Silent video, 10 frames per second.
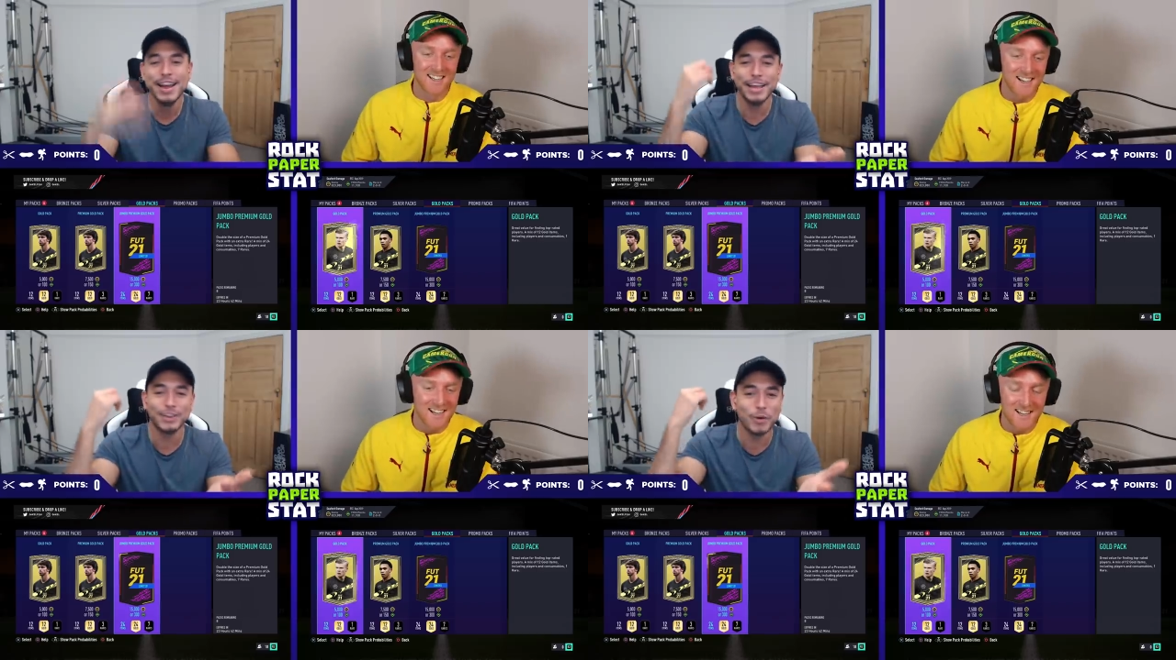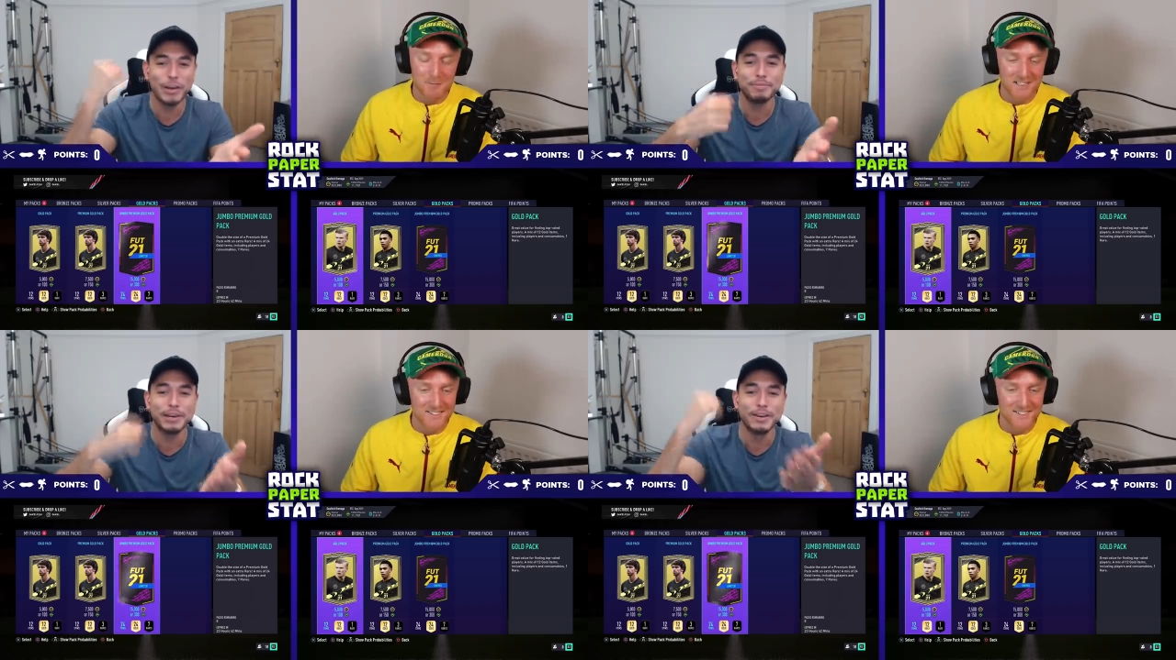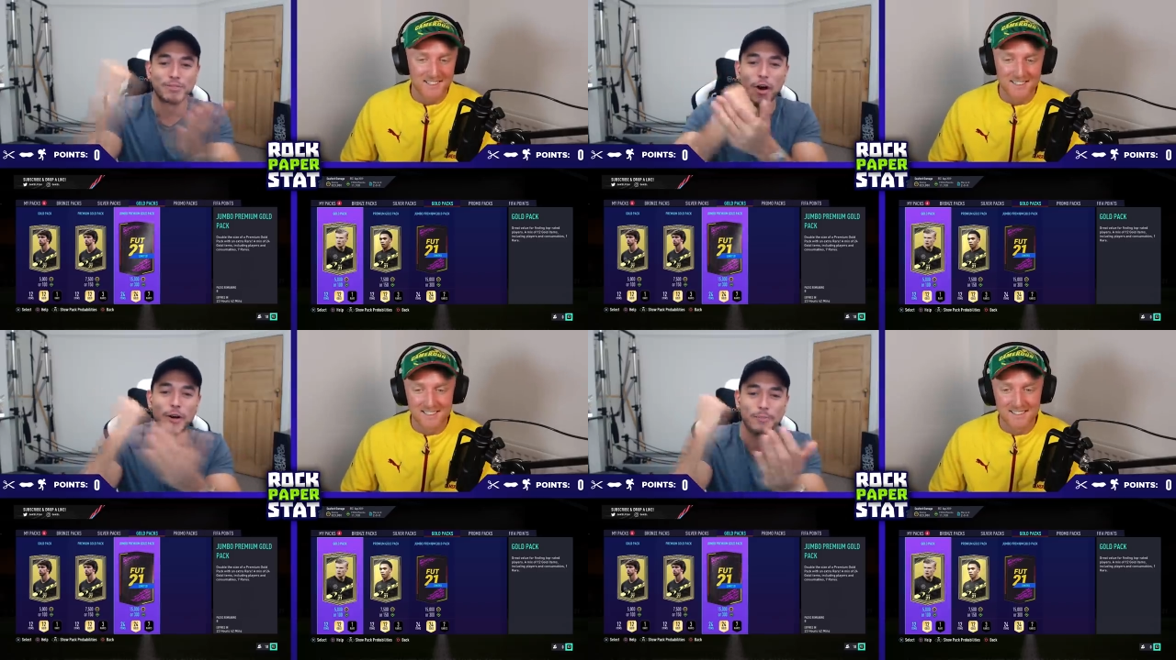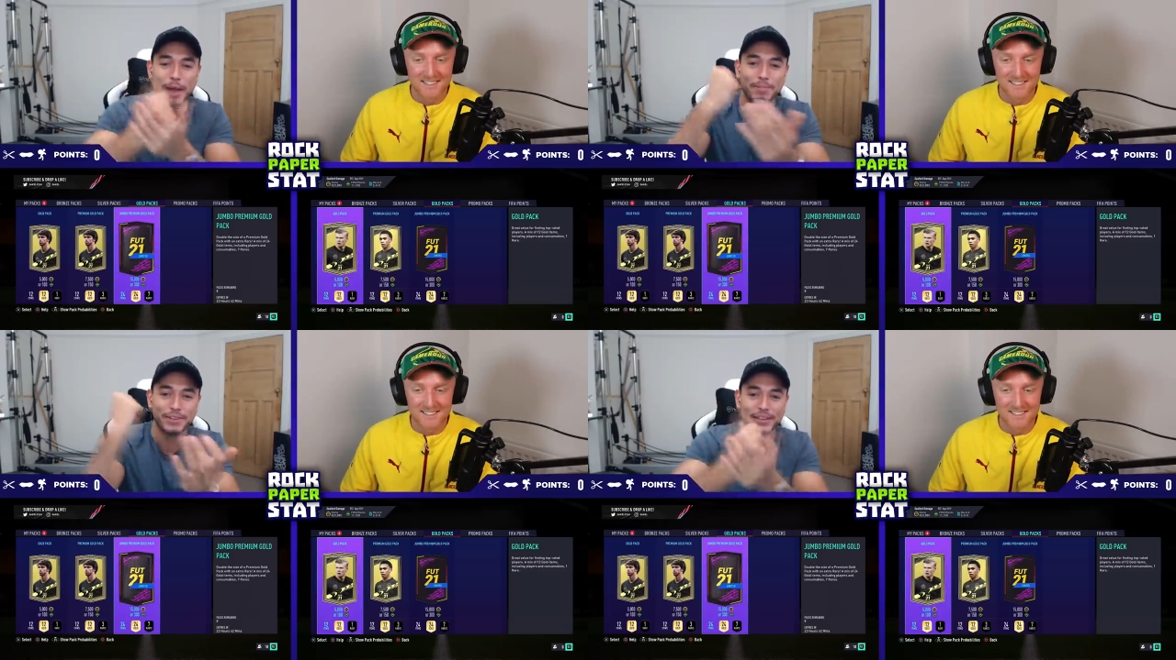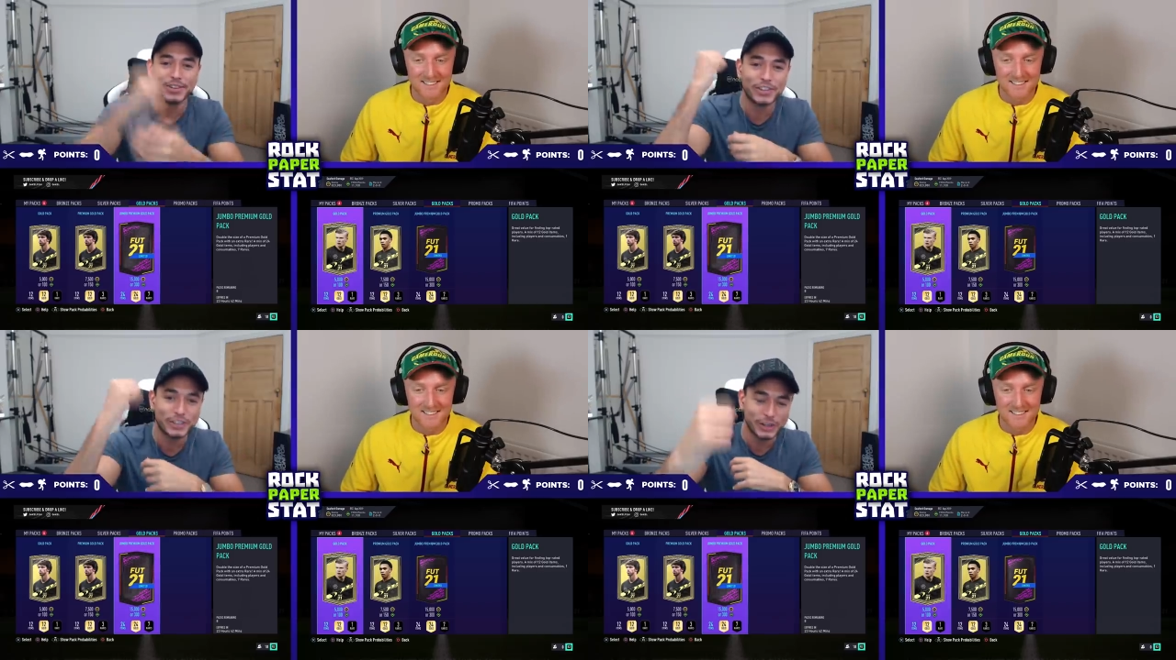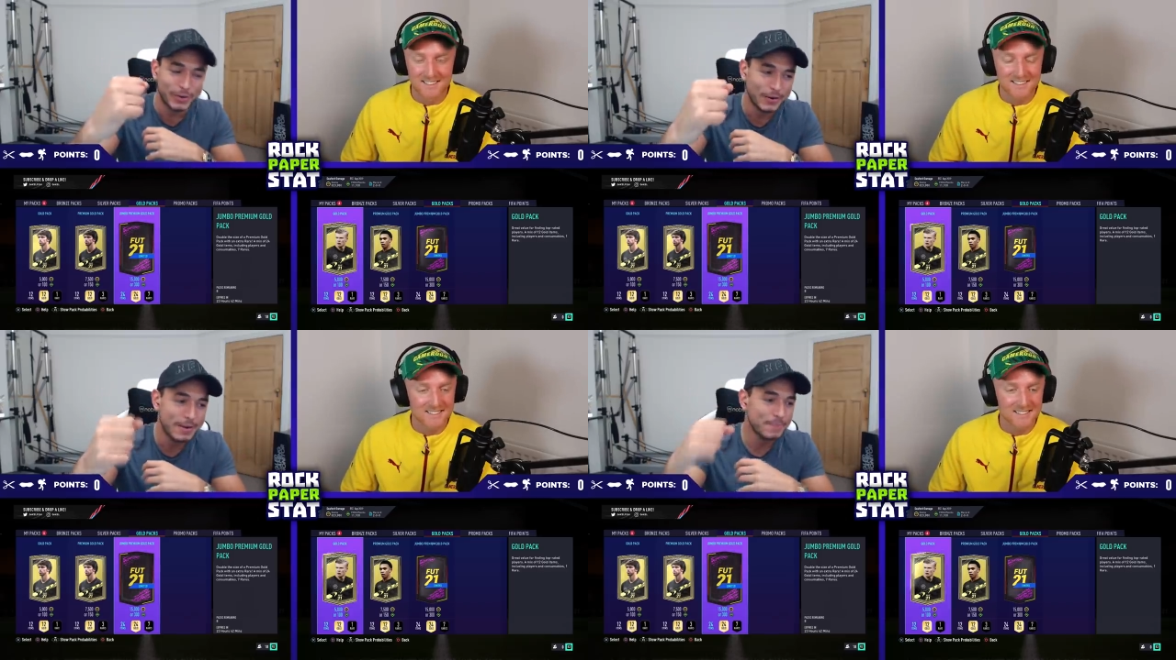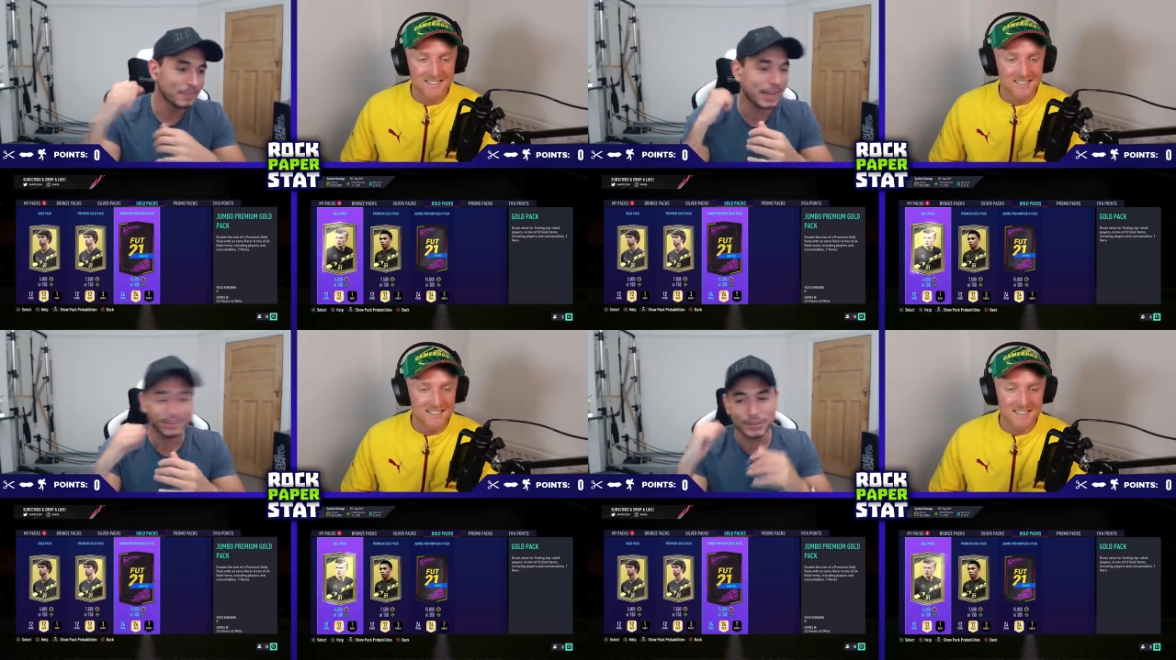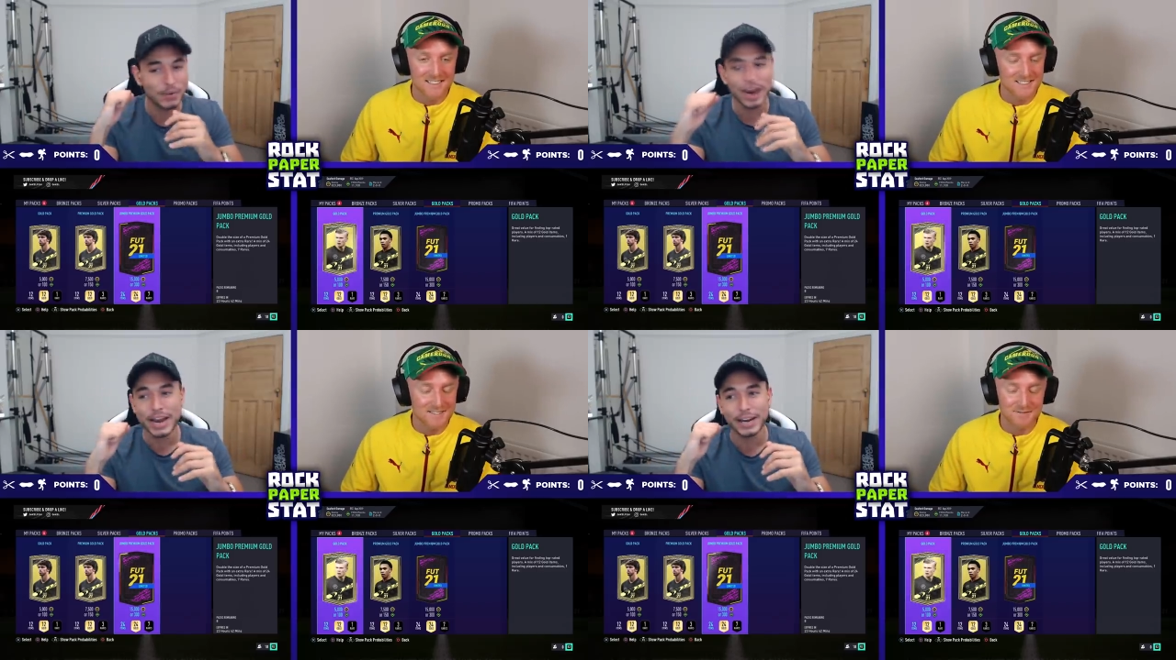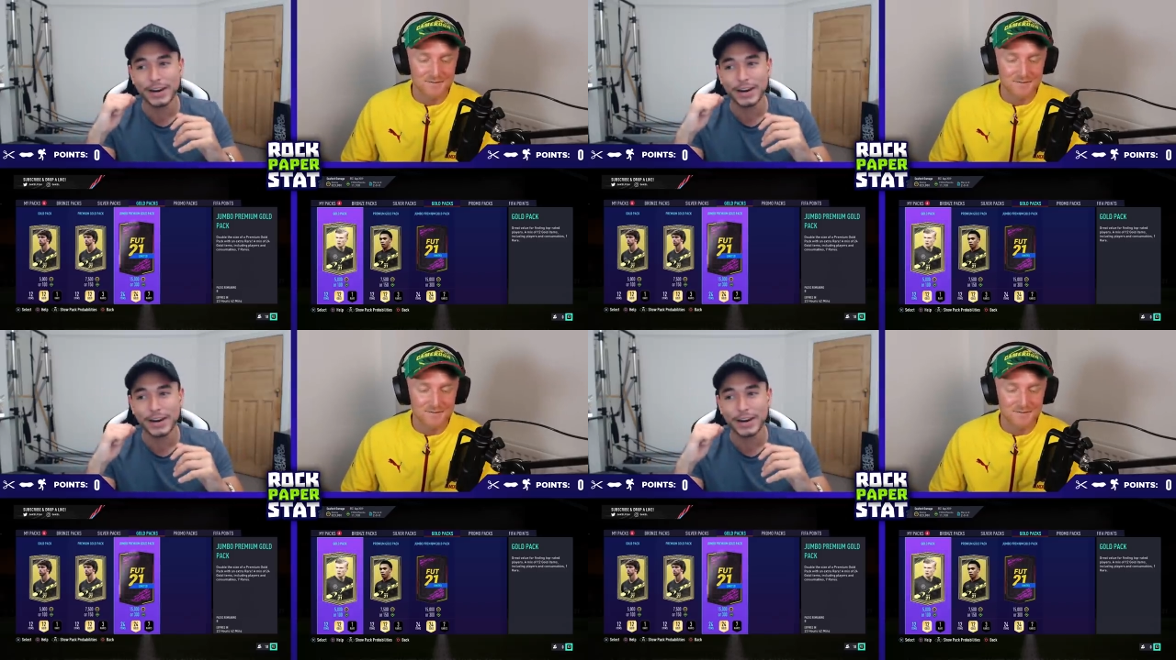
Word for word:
Speaker 1: It's always been it. rock, paper, scissors, shoot. That's the way it